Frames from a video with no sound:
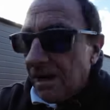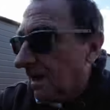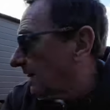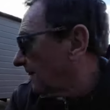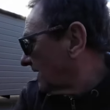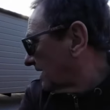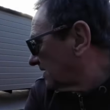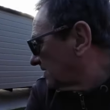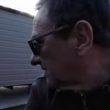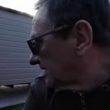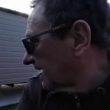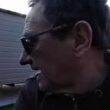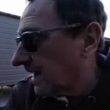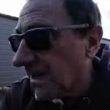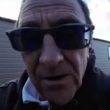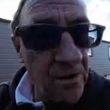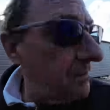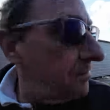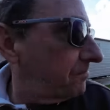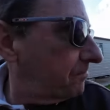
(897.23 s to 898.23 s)
and that will
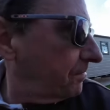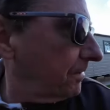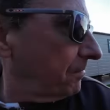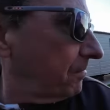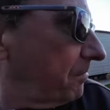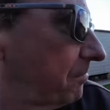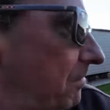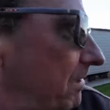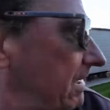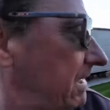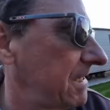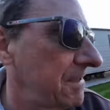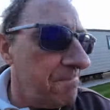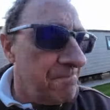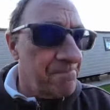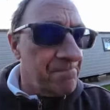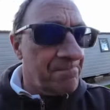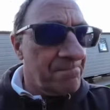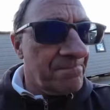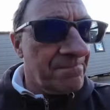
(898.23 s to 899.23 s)
now probably,
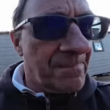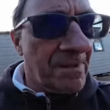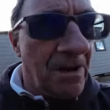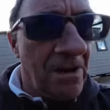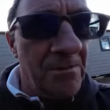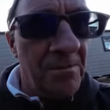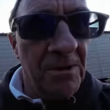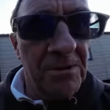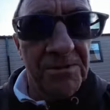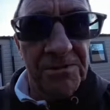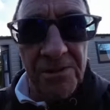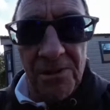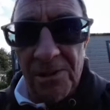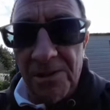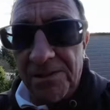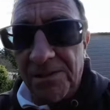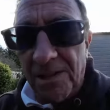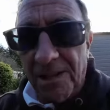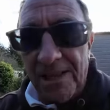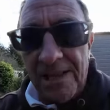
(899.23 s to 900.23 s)
almost
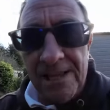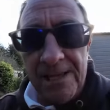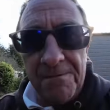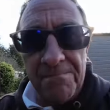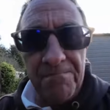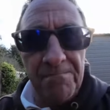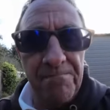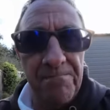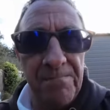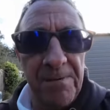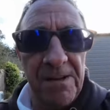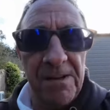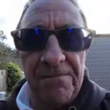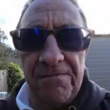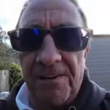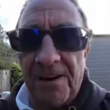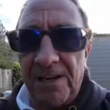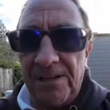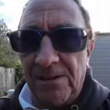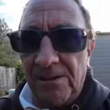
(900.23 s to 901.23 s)
certainly, be the
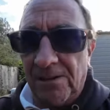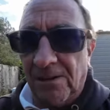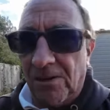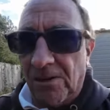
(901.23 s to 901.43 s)
final